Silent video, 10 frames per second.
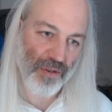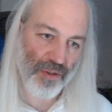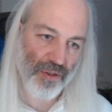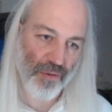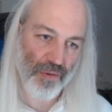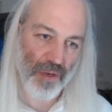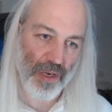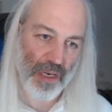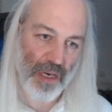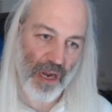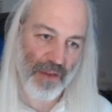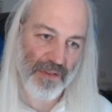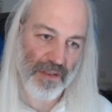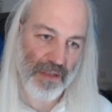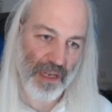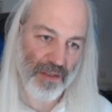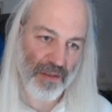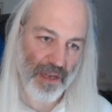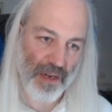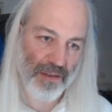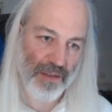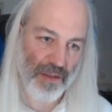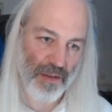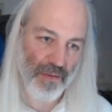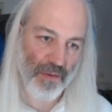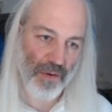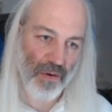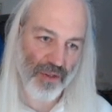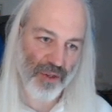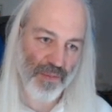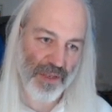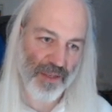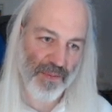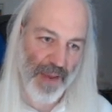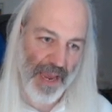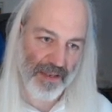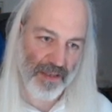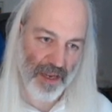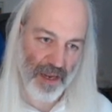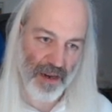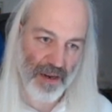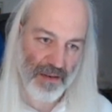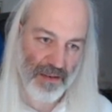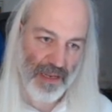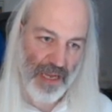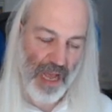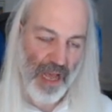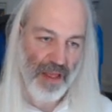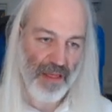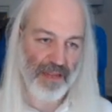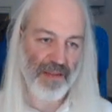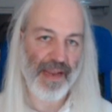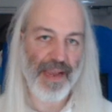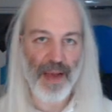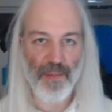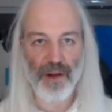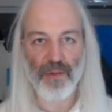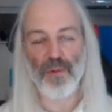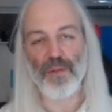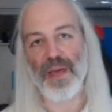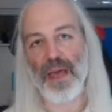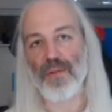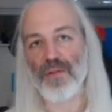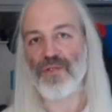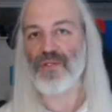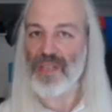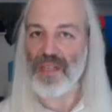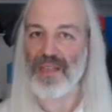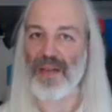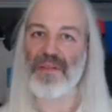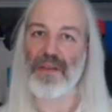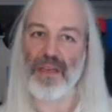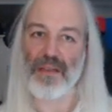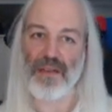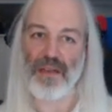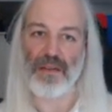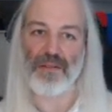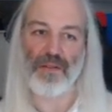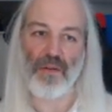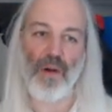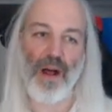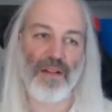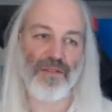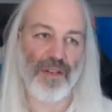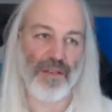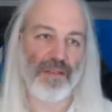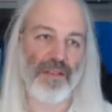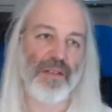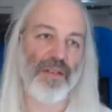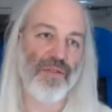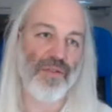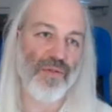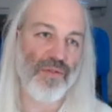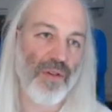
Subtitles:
to carve these that there is going to be space here, that the camera will be able to see something in here. So I'll just use